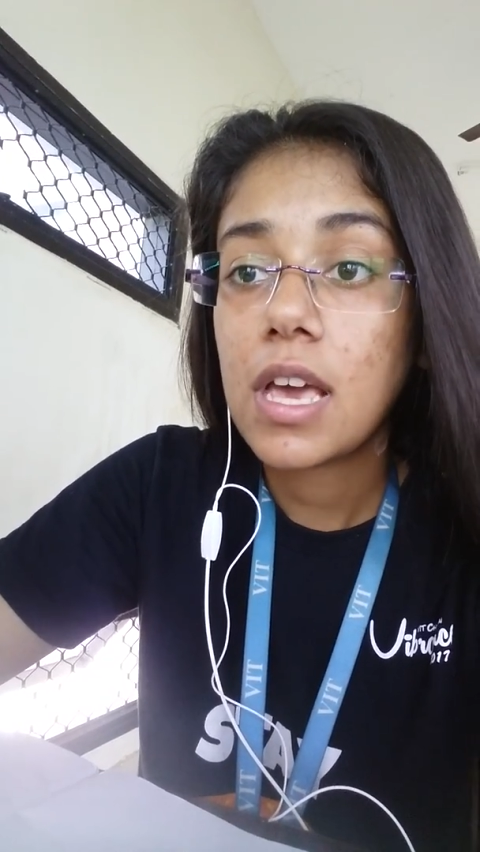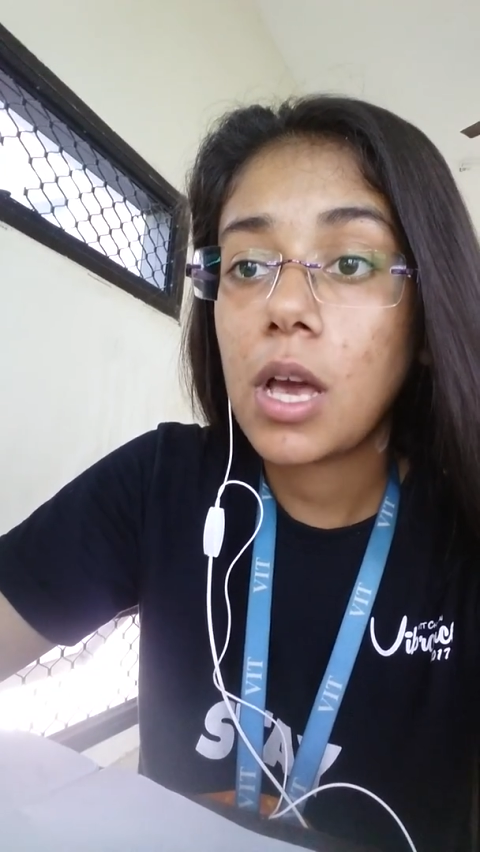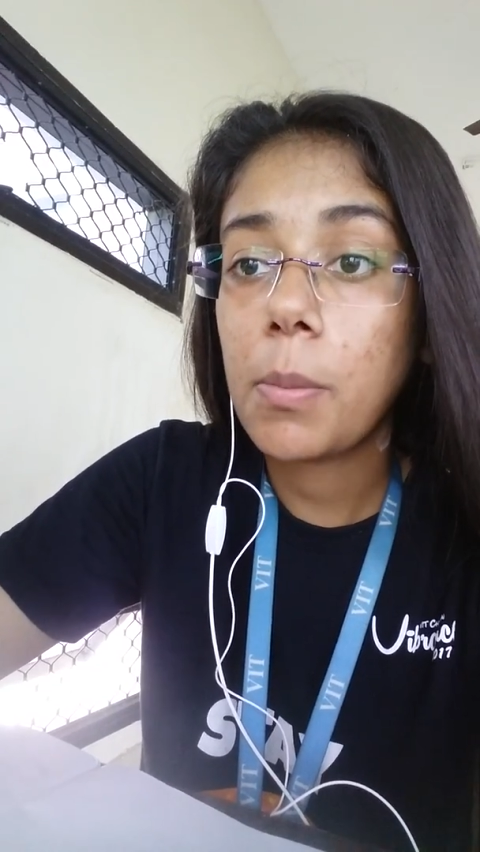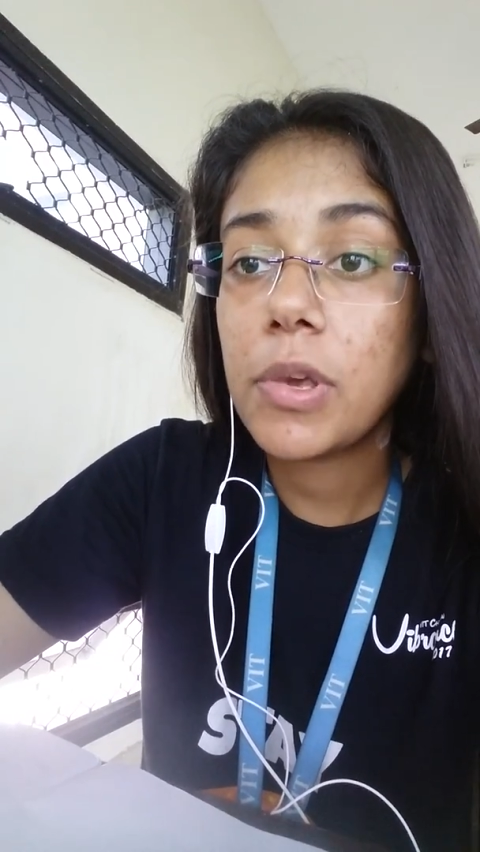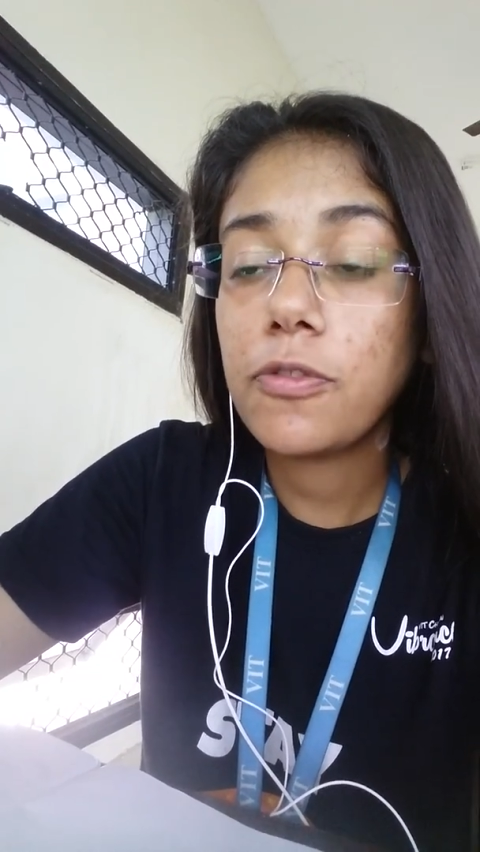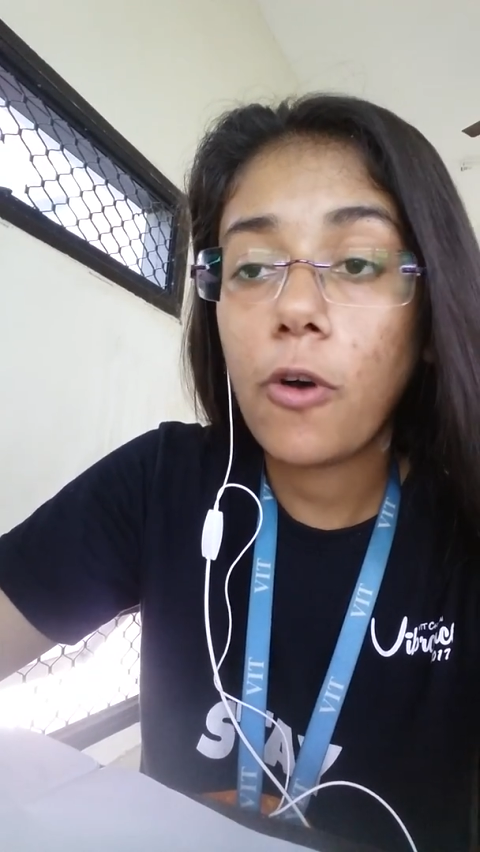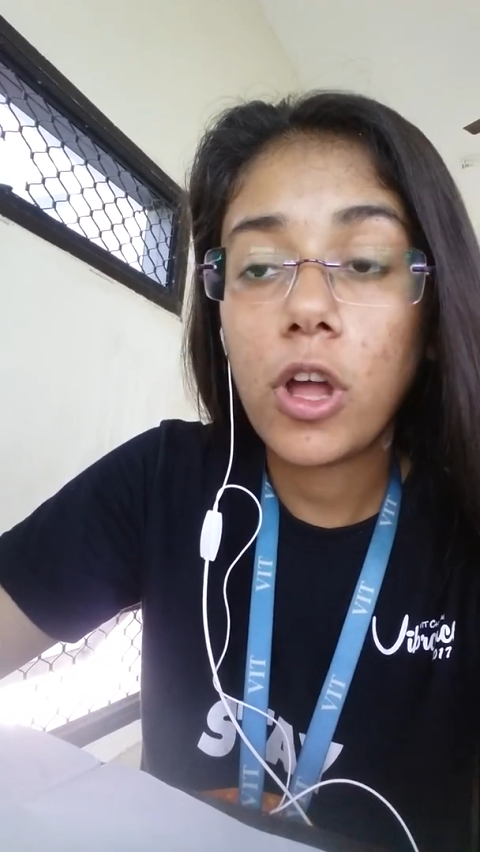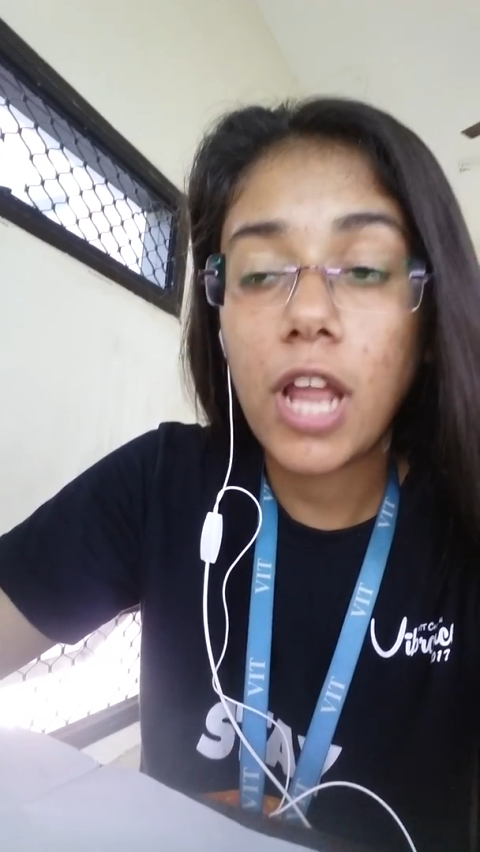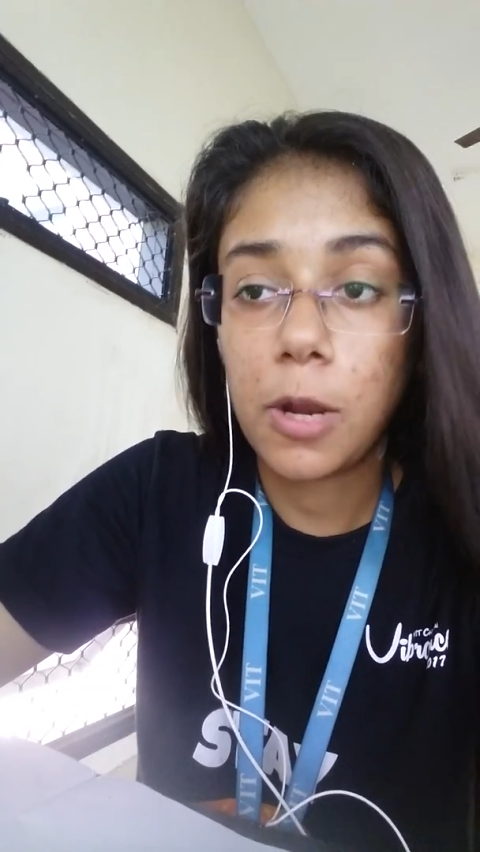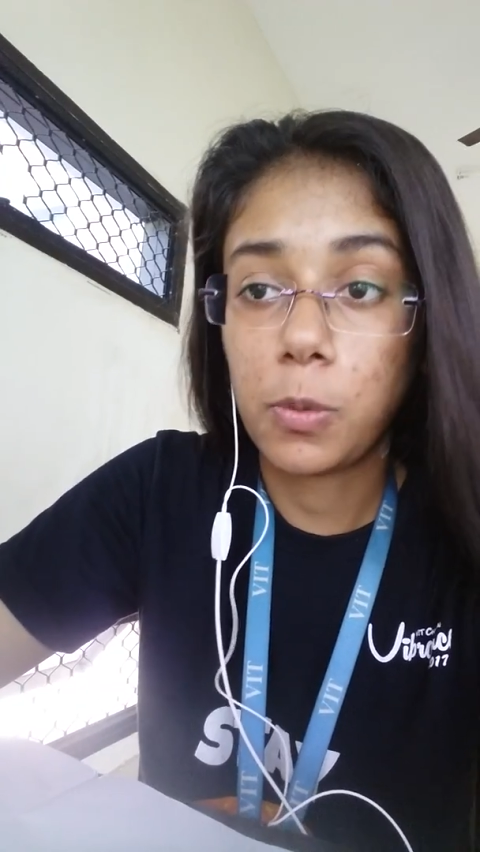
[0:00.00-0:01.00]
coming
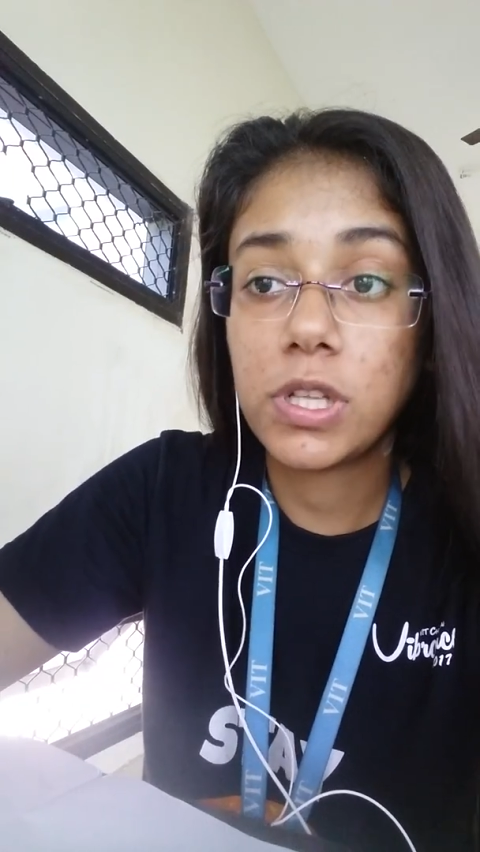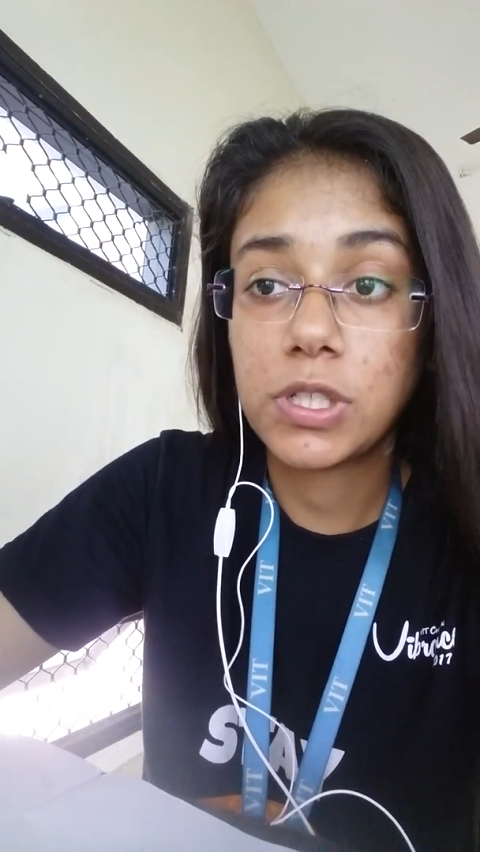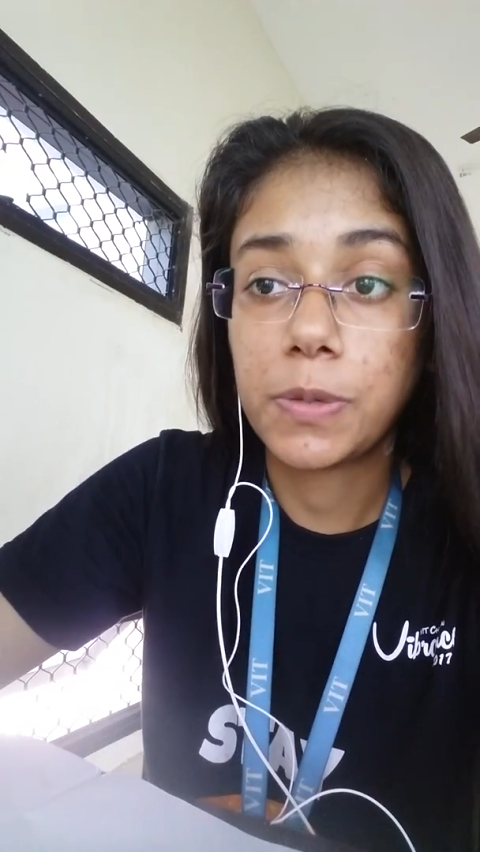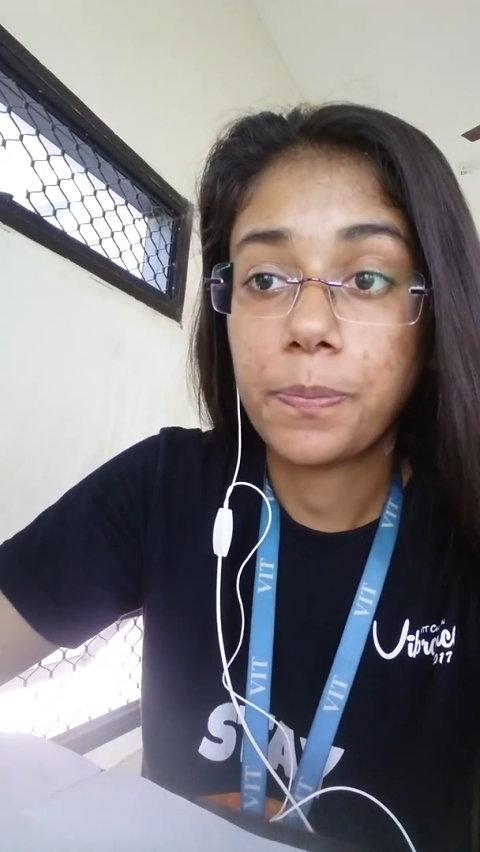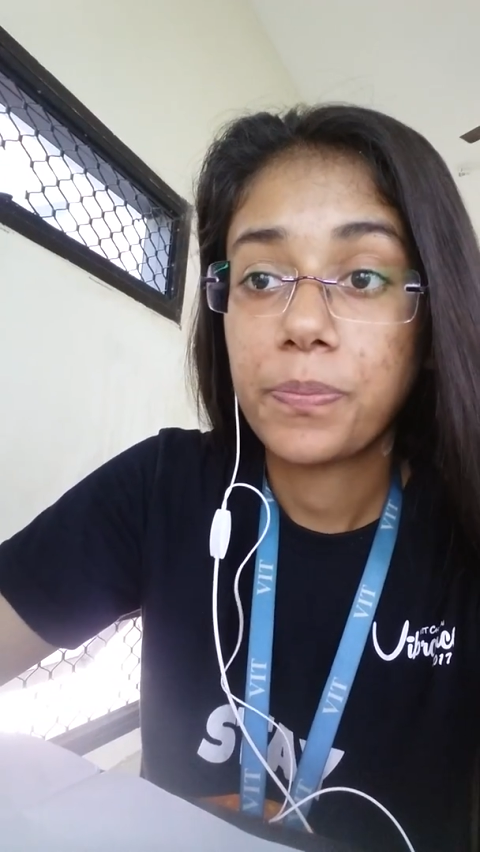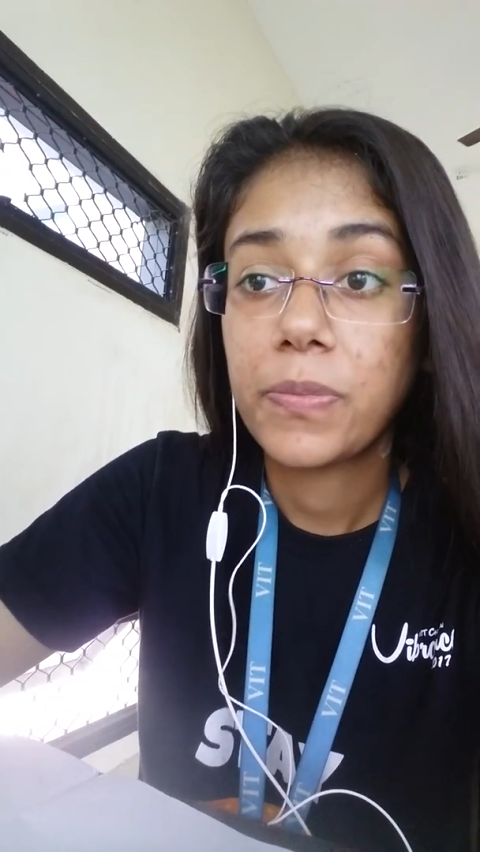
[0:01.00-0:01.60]
fall and winter.